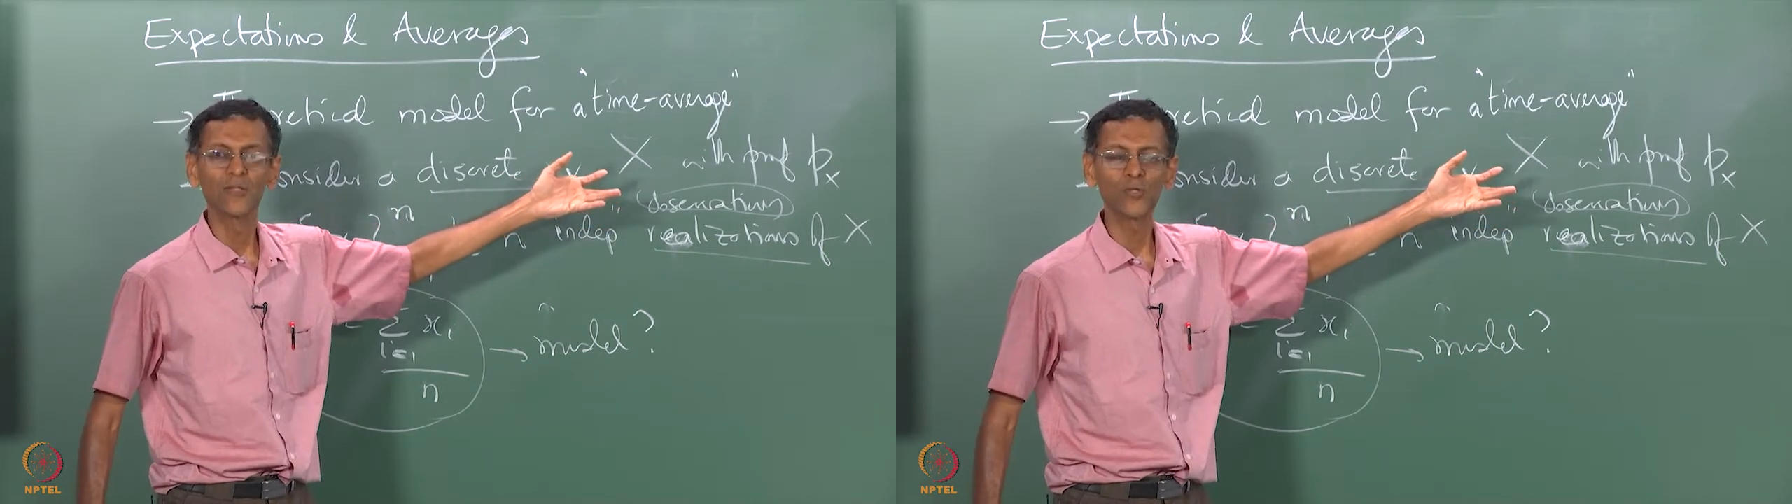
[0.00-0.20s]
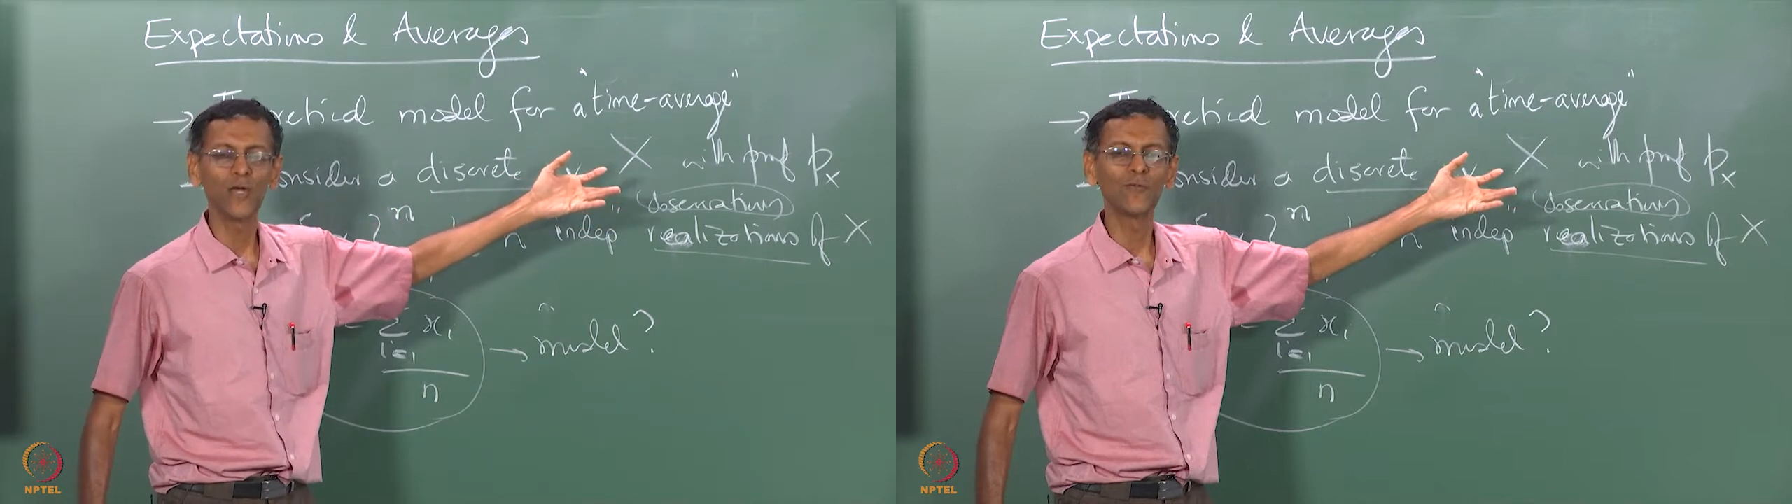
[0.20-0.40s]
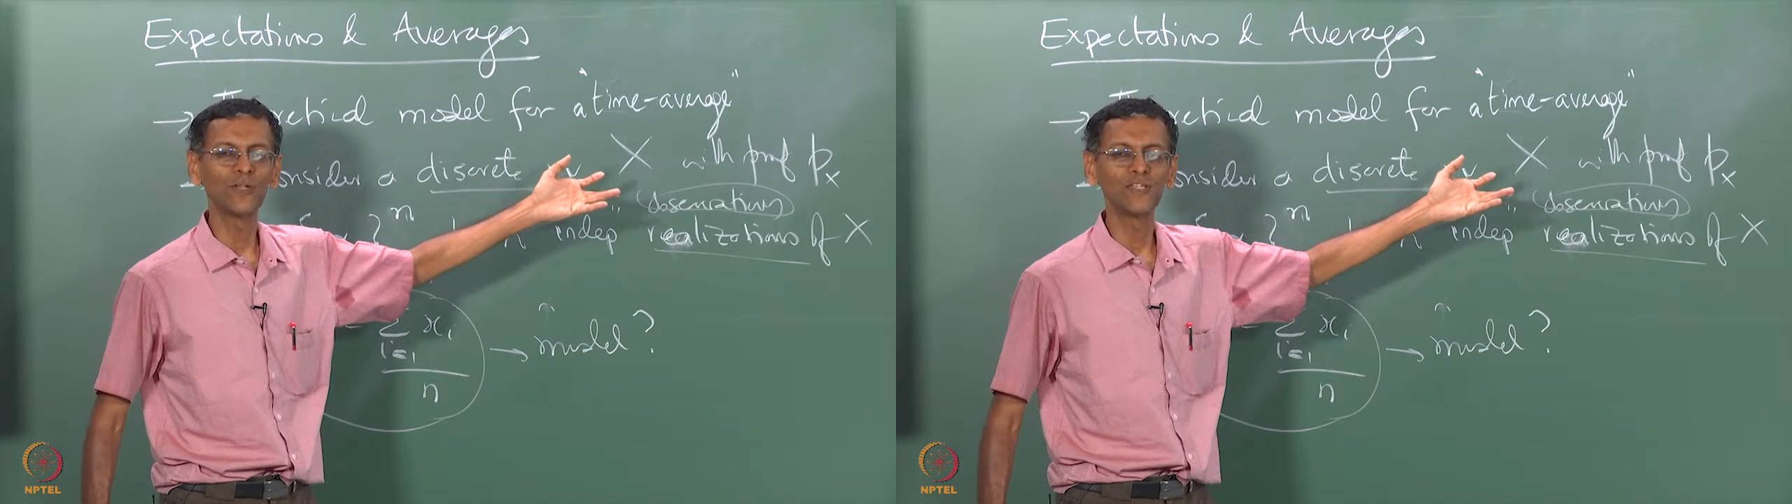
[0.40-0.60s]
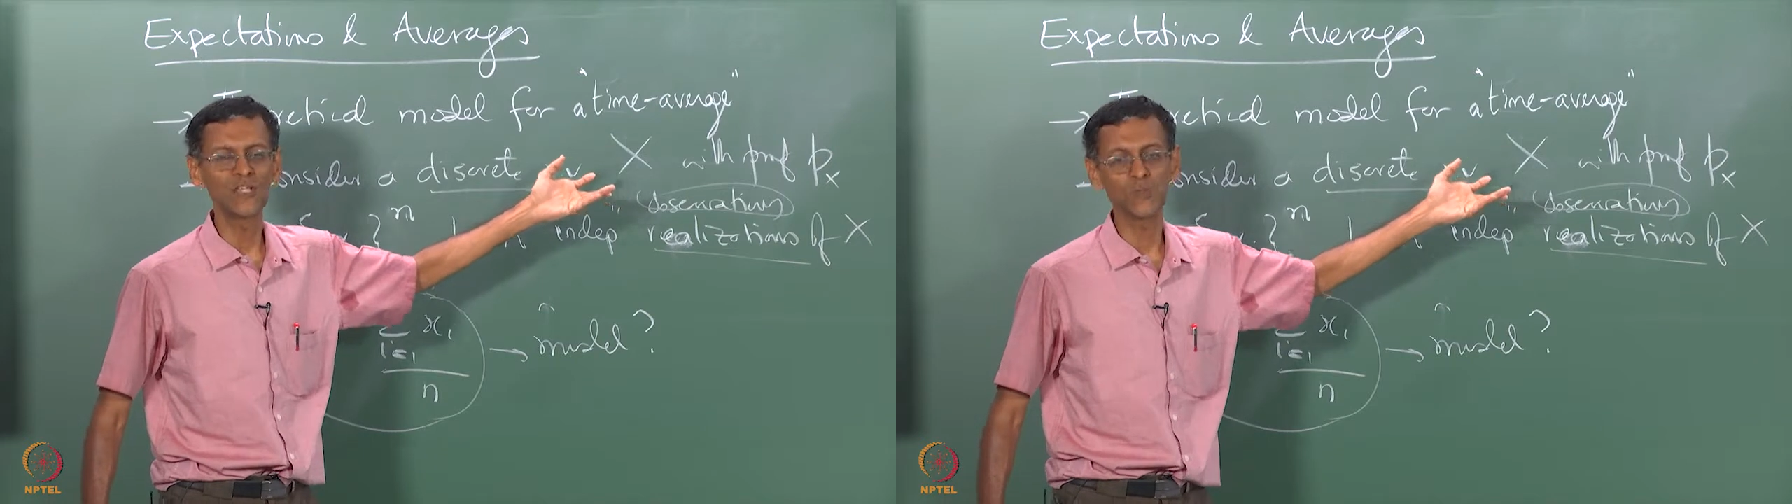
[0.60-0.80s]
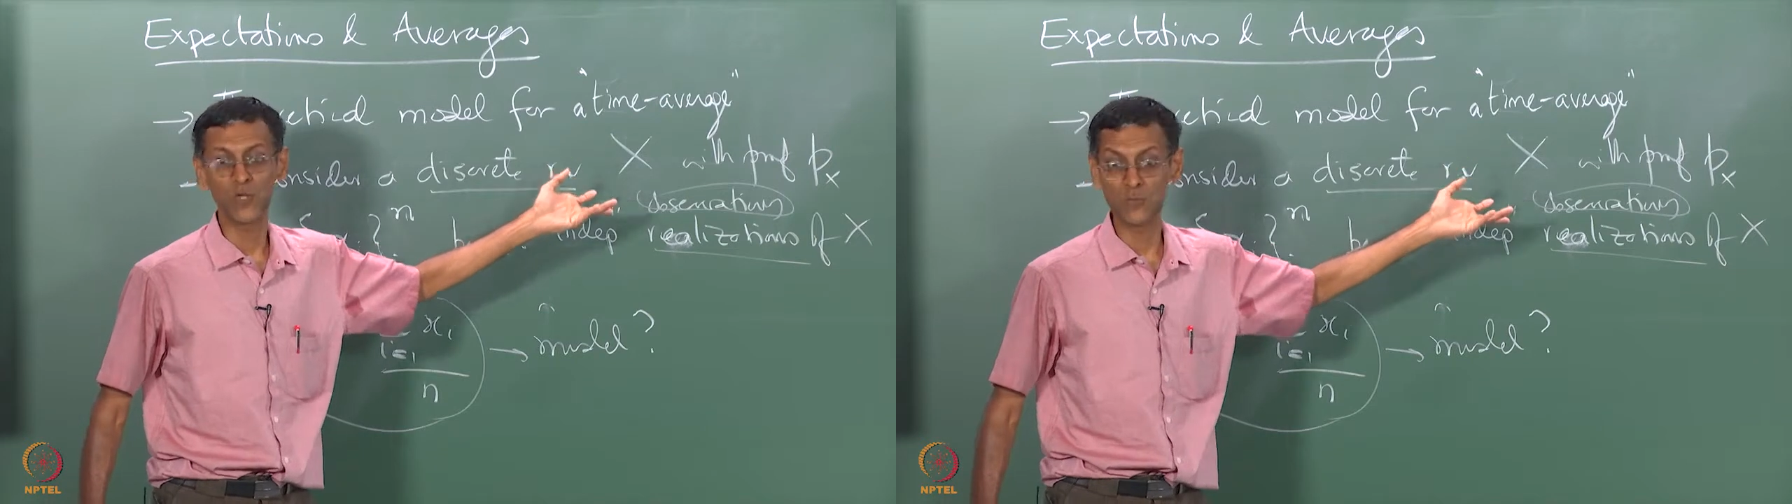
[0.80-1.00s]
so you have only
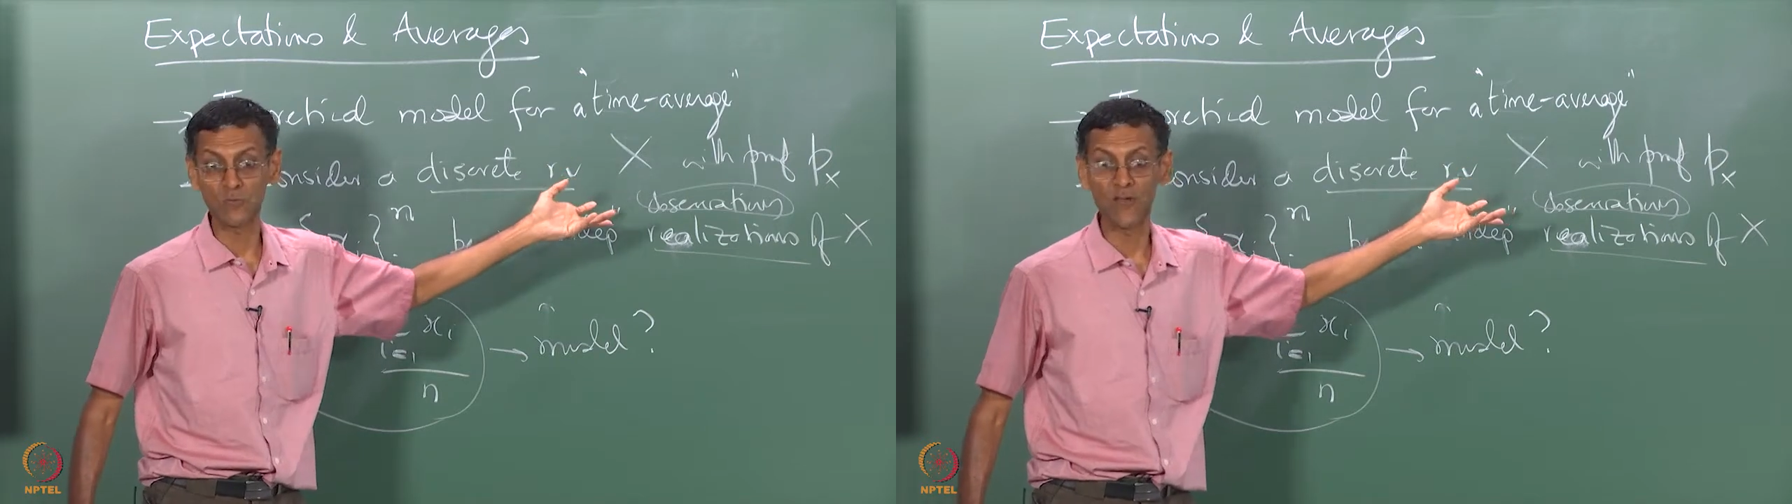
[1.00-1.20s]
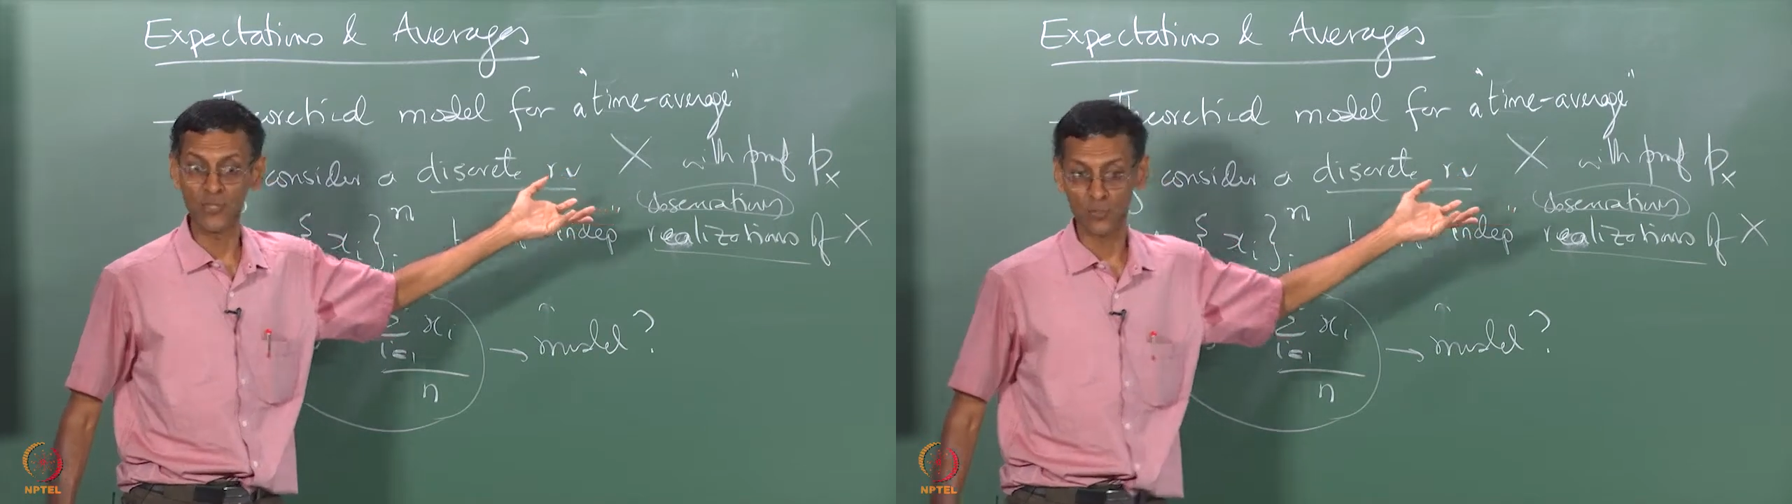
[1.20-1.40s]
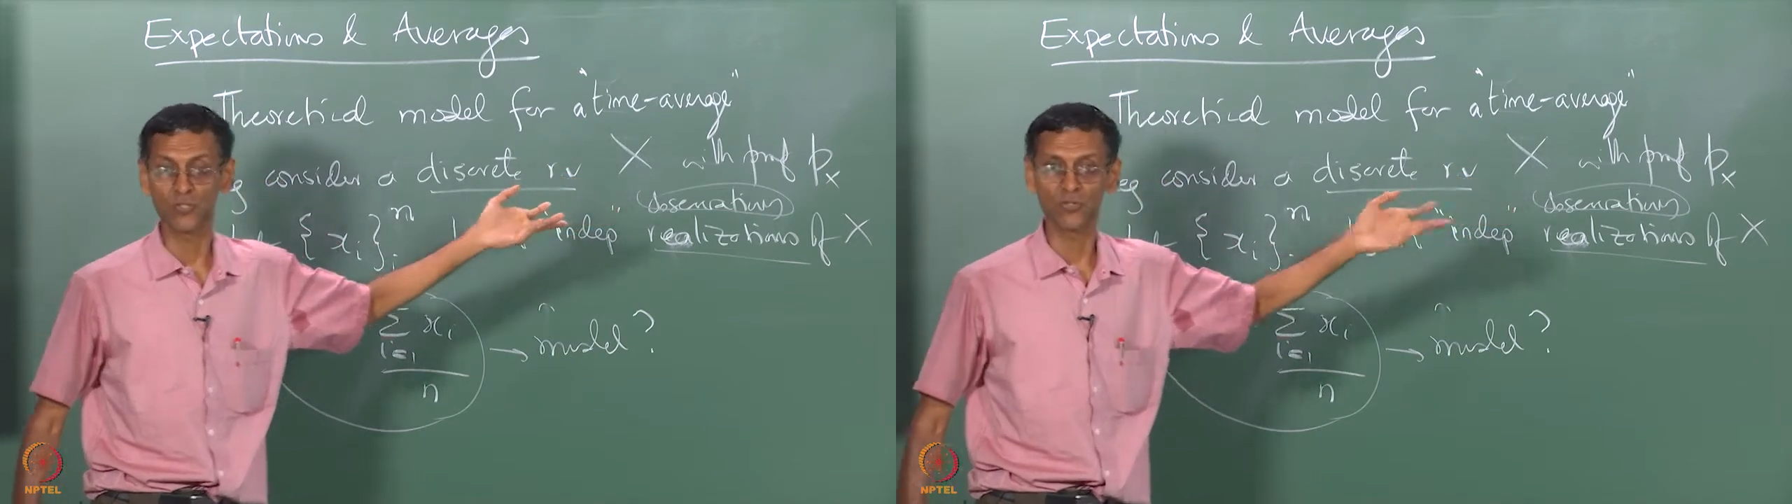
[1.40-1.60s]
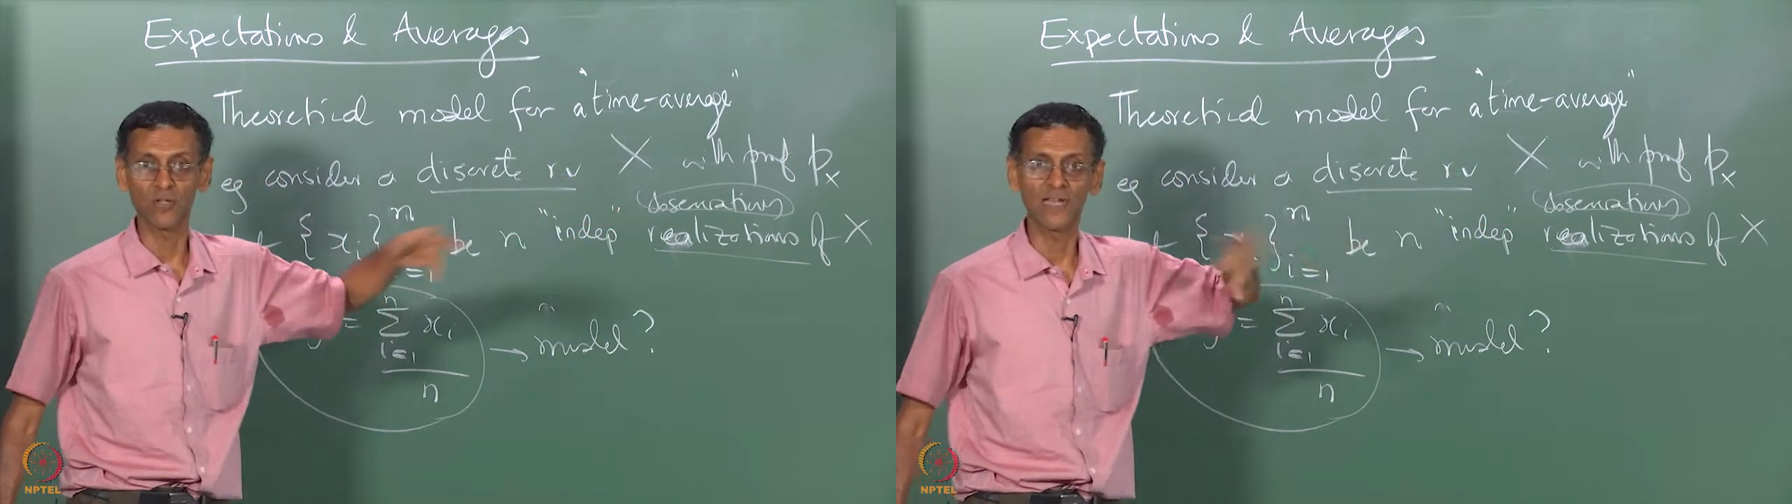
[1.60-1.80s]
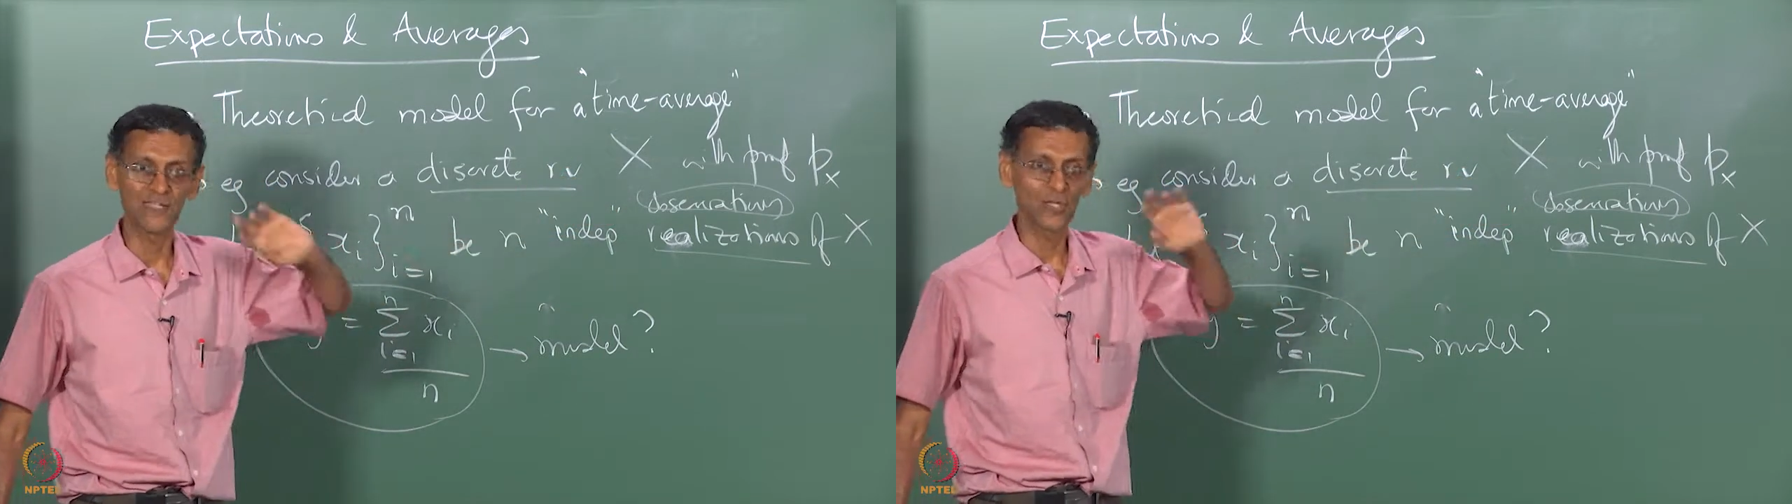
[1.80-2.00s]
6 possible values. So let's